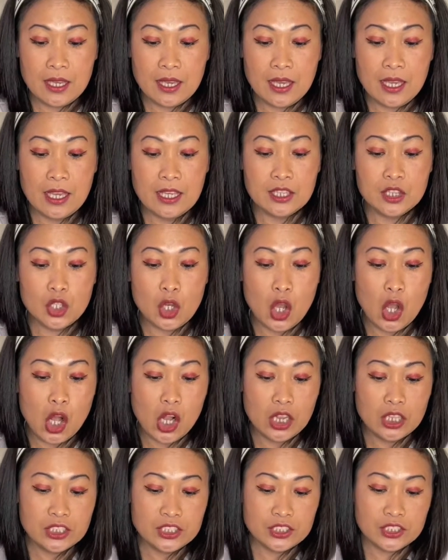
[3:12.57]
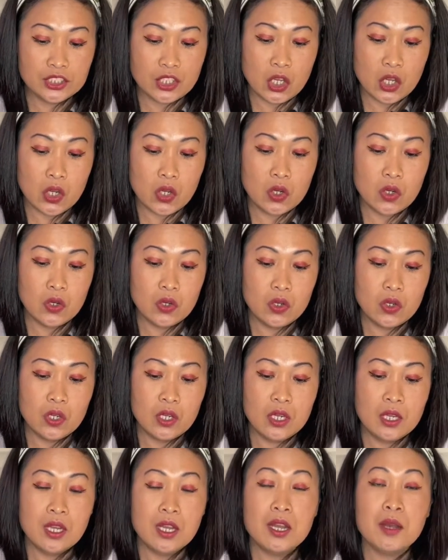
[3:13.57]
and also
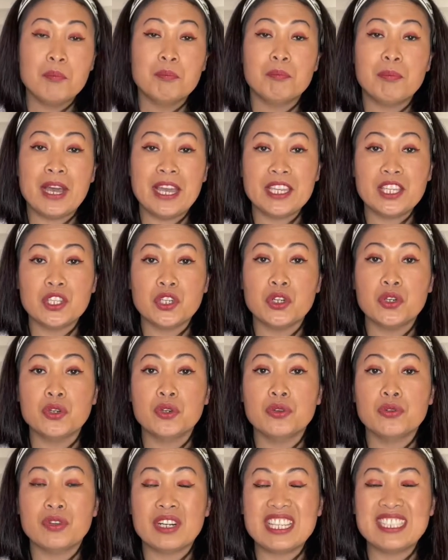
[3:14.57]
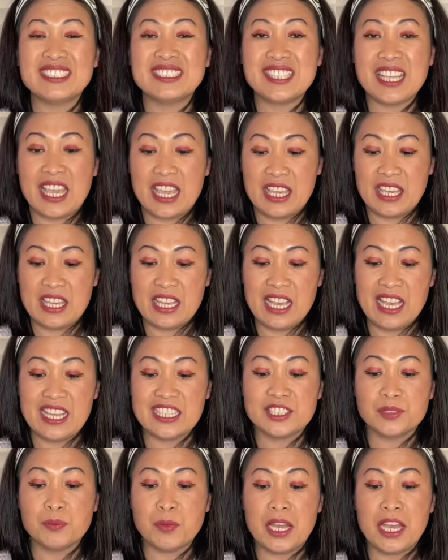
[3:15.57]
mycorrhizae
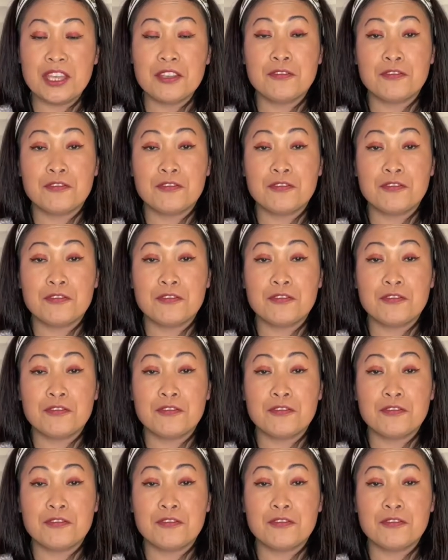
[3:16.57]
as my